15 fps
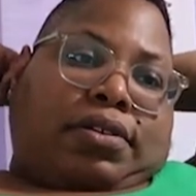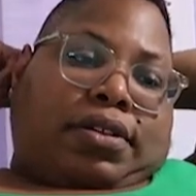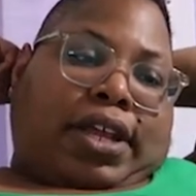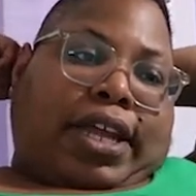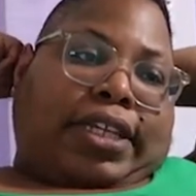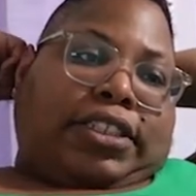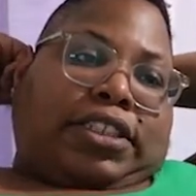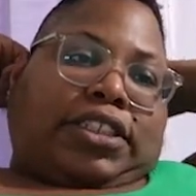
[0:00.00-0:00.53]

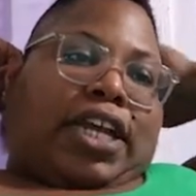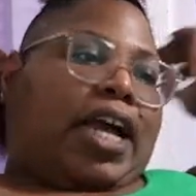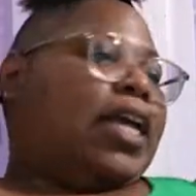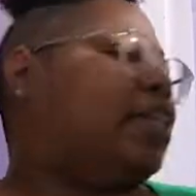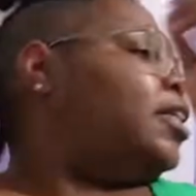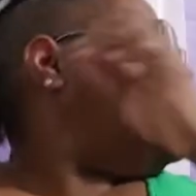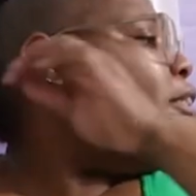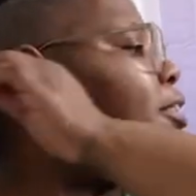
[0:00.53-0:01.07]
like
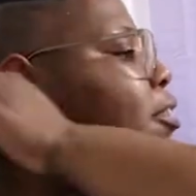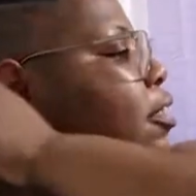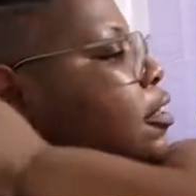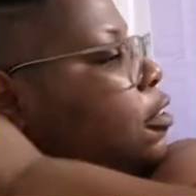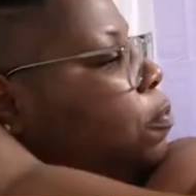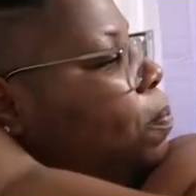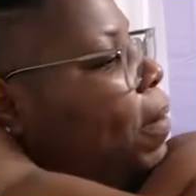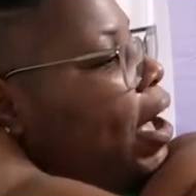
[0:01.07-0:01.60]
Chinese
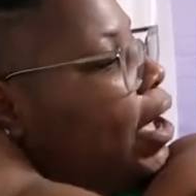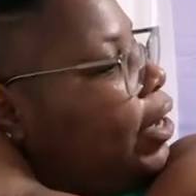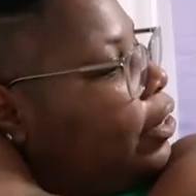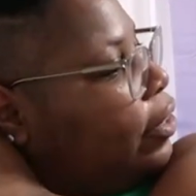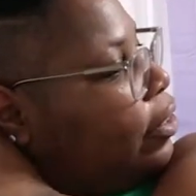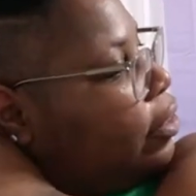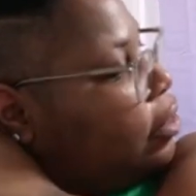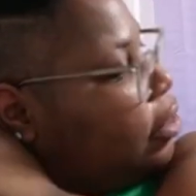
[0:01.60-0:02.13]

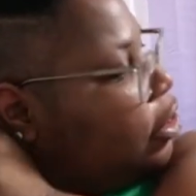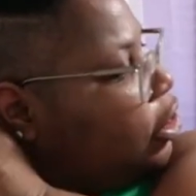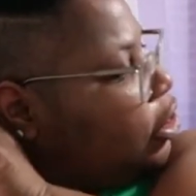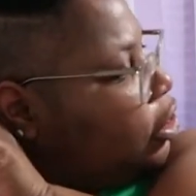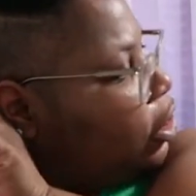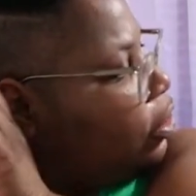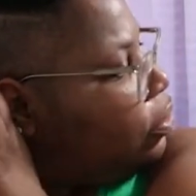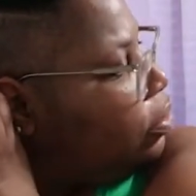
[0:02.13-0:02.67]
inspired
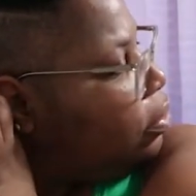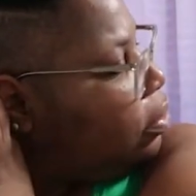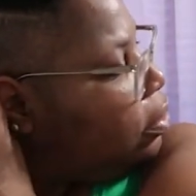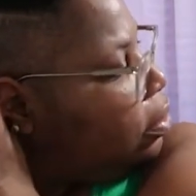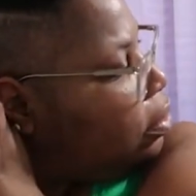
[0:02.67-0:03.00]
shirt.